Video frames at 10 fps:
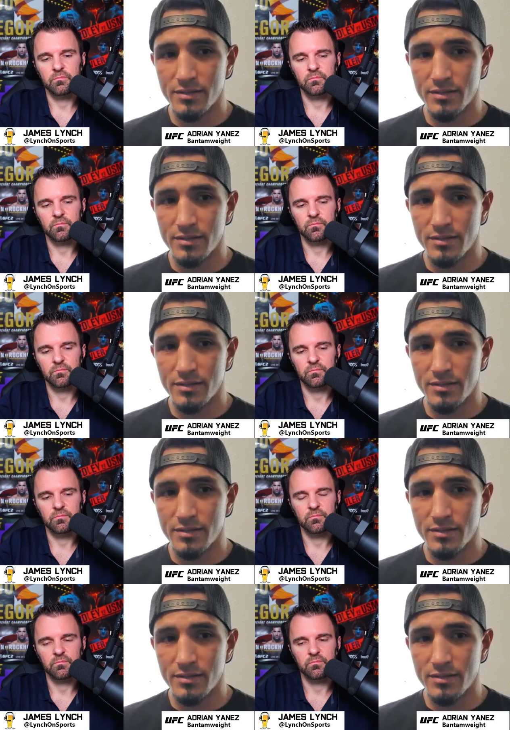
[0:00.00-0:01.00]

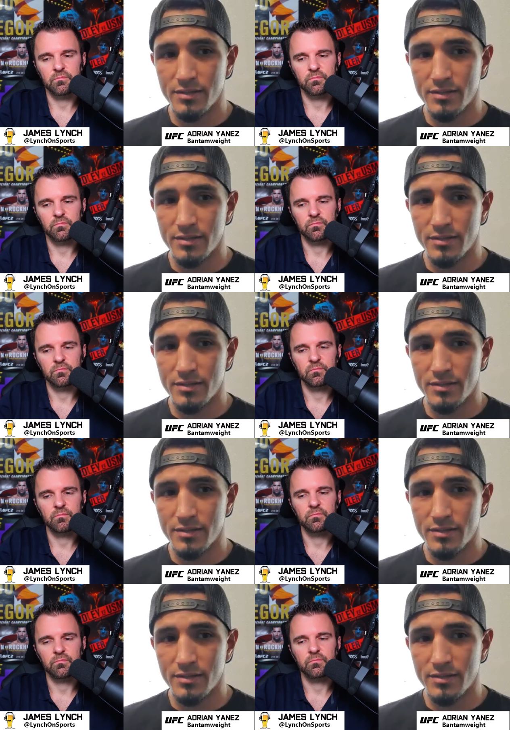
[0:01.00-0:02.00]
Speaker 1: I'm
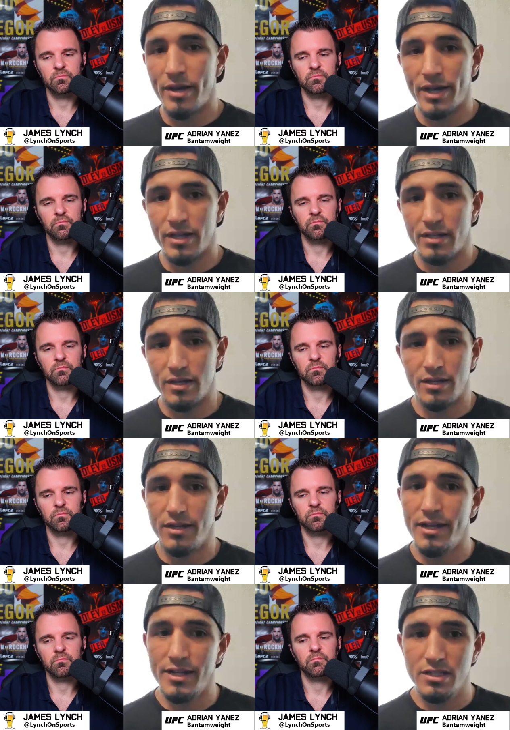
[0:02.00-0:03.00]
just sitting back and I'm gonna go
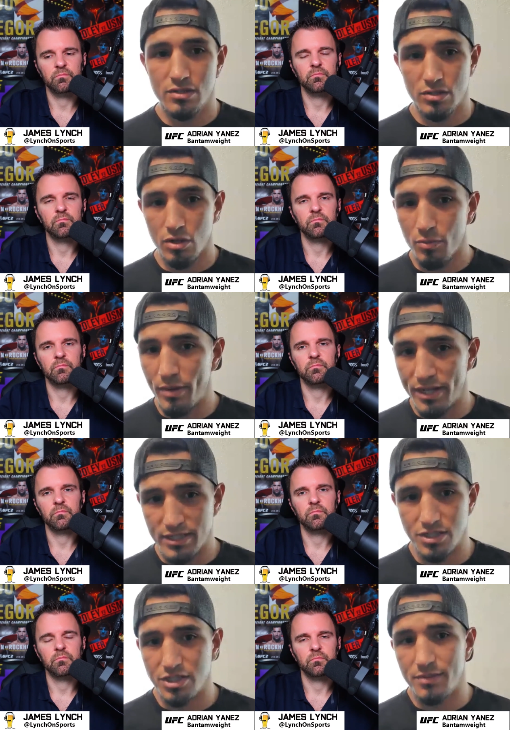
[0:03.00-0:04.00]
back to
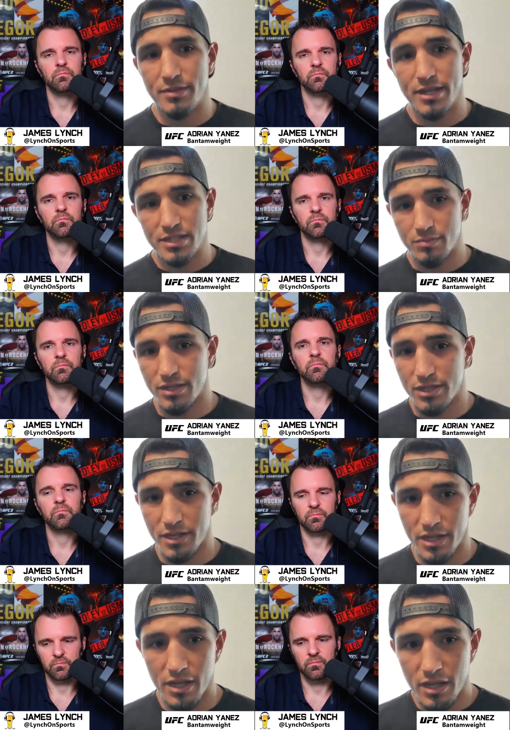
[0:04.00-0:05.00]
the gym next
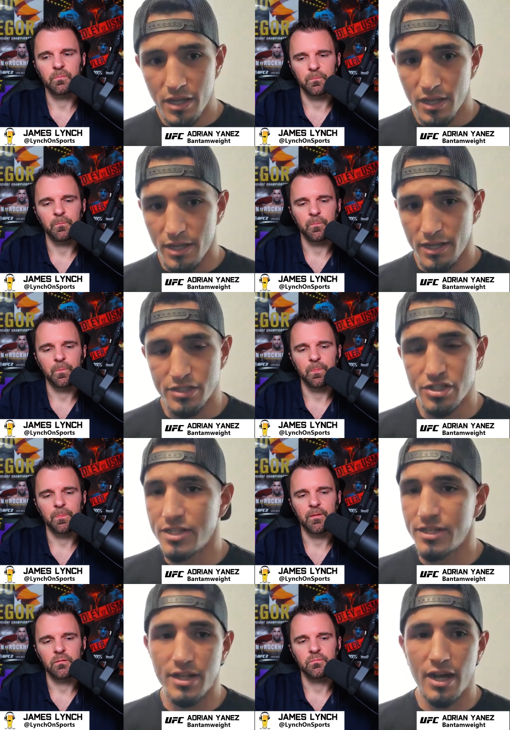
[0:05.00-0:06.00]
Monday and just
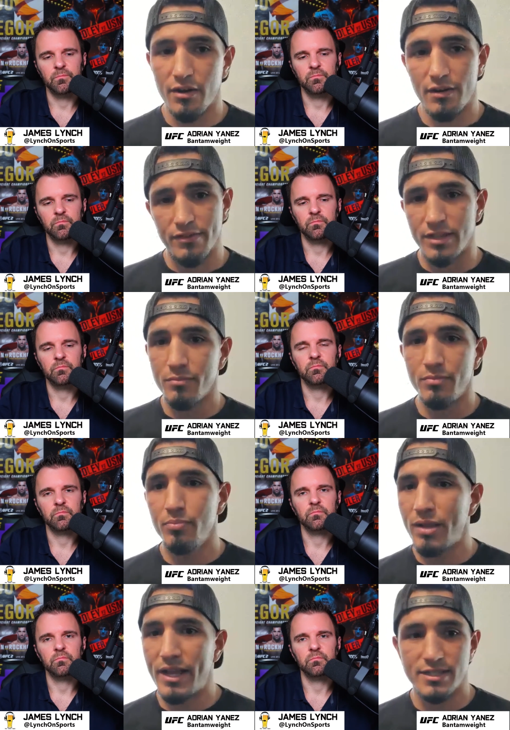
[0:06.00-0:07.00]
see how everything
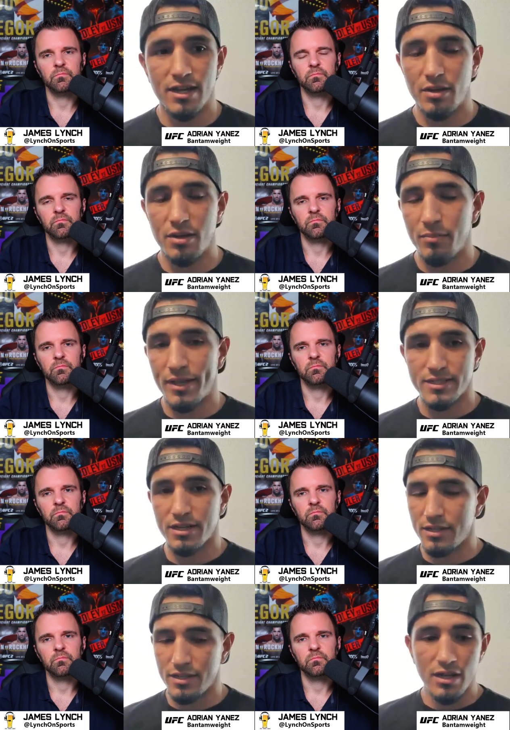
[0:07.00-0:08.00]
pans out.
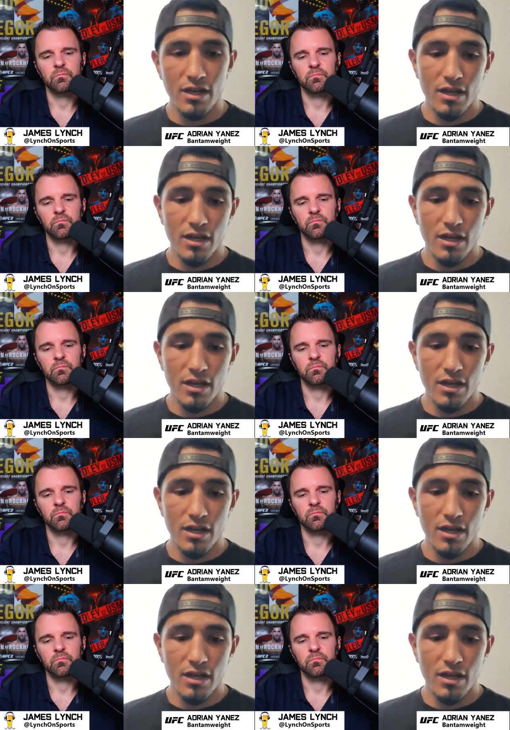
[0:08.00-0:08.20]
And,